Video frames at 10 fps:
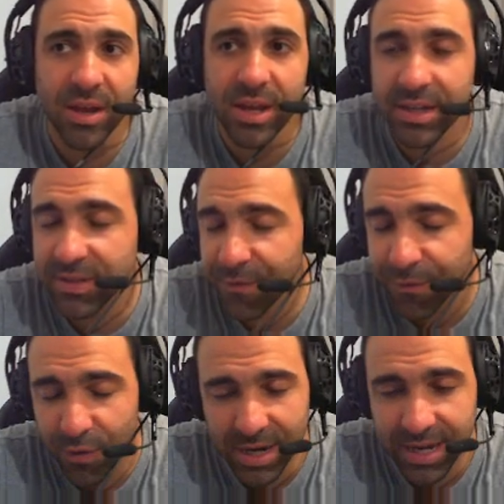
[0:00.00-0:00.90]
It's a
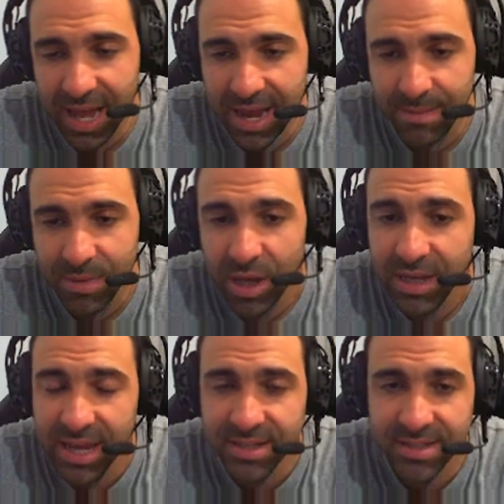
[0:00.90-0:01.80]
free game.
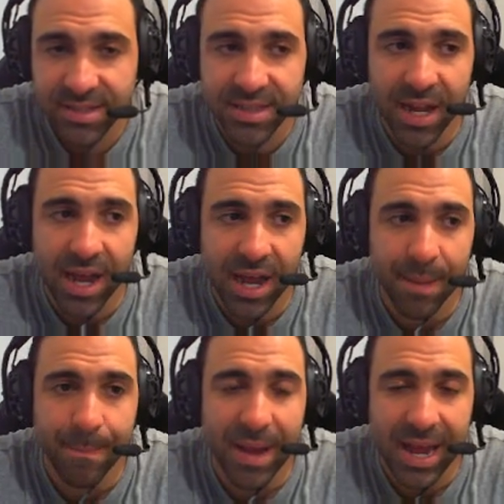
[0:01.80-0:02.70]
Yes, there
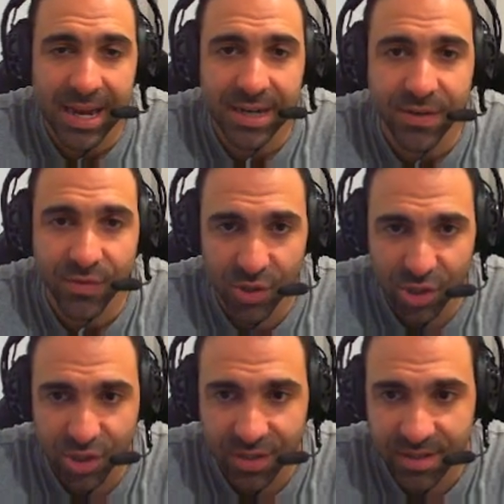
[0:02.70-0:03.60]
are paid
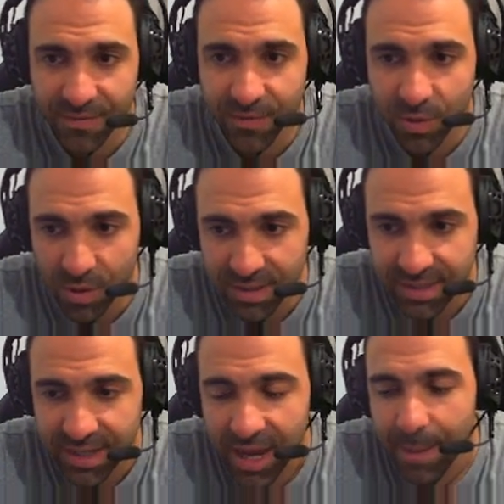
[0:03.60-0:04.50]
versions, of
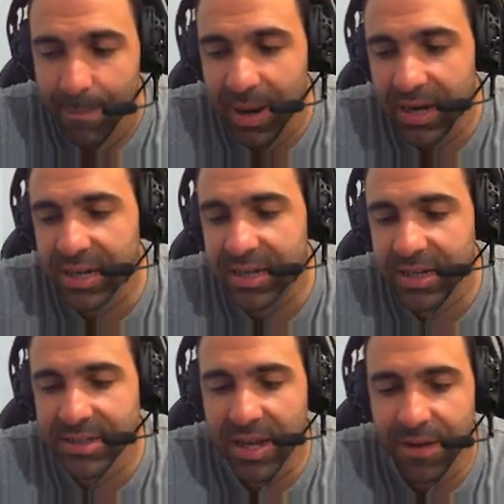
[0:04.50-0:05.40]
course, but it
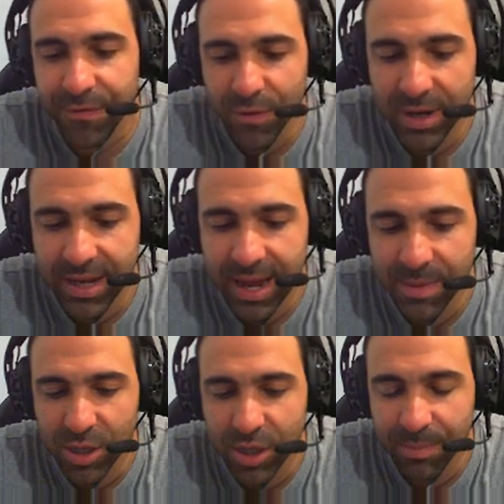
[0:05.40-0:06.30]
is a free game
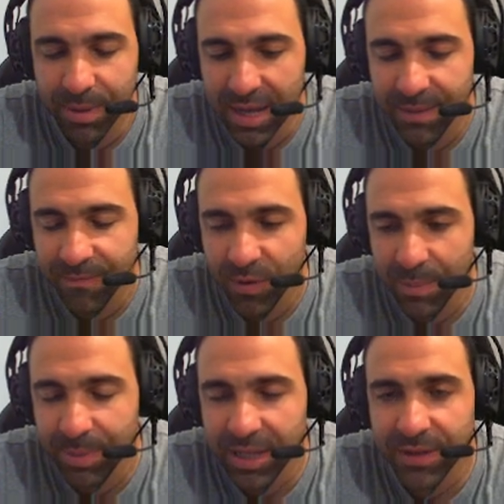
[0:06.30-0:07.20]
can play for
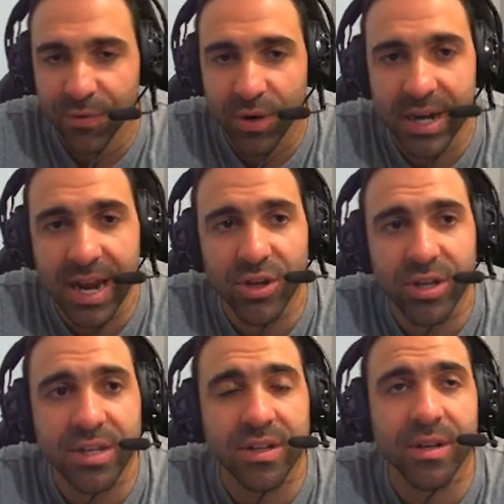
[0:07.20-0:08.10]
completely free, and you
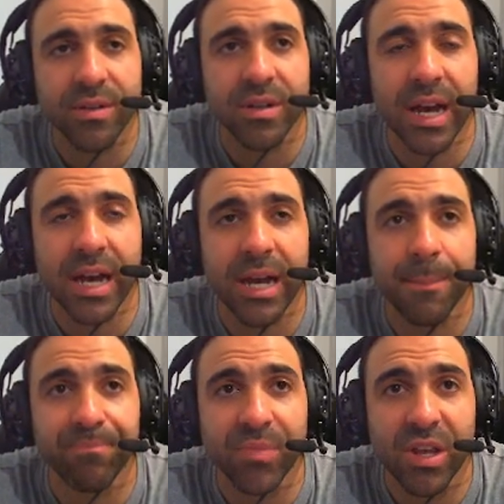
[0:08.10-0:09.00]
can
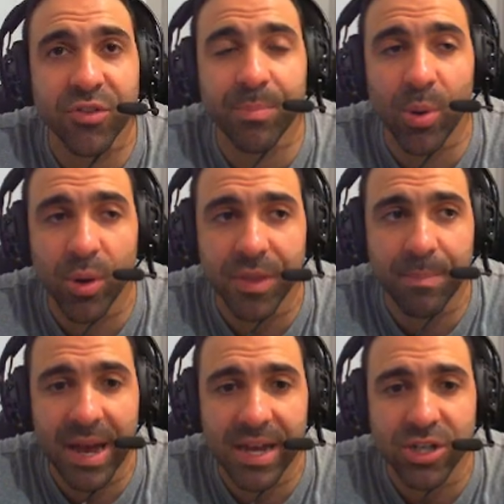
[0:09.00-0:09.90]
support the
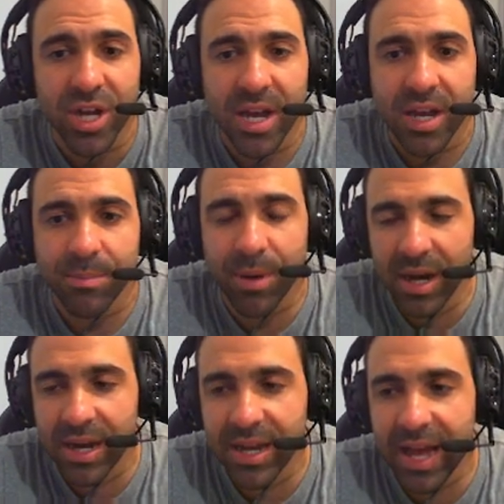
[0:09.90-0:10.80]
page
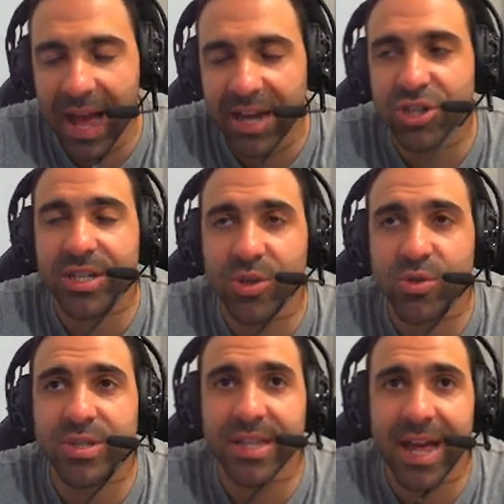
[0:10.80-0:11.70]
by actually
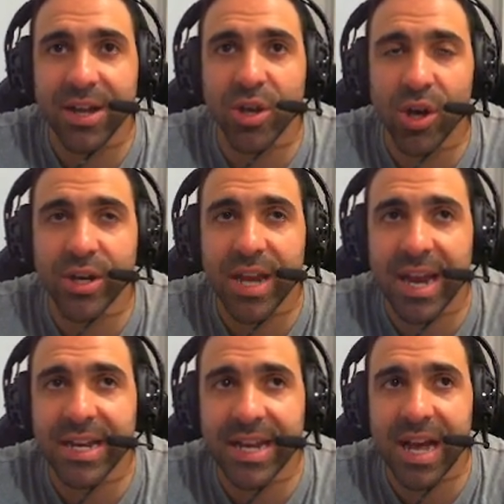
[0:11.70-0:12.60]
using that code
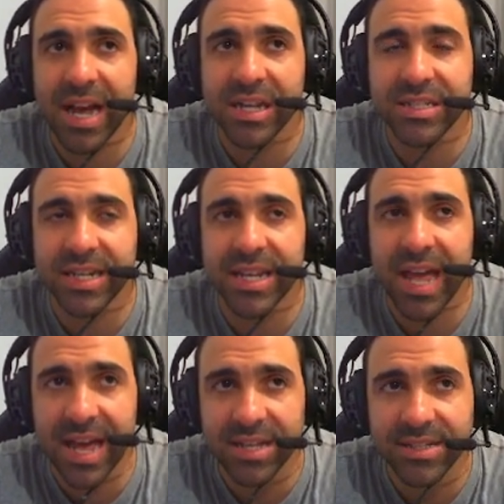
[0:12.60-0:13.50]

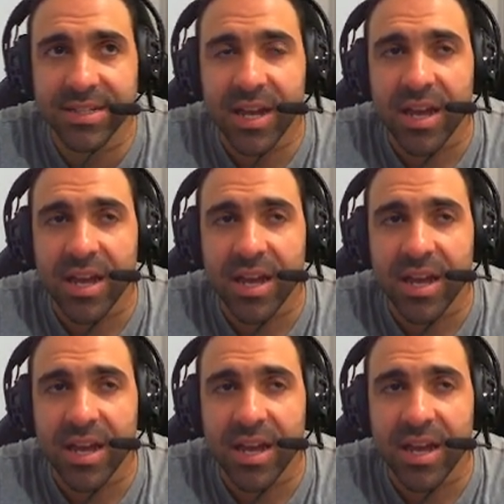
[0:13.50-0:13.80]
NERDS.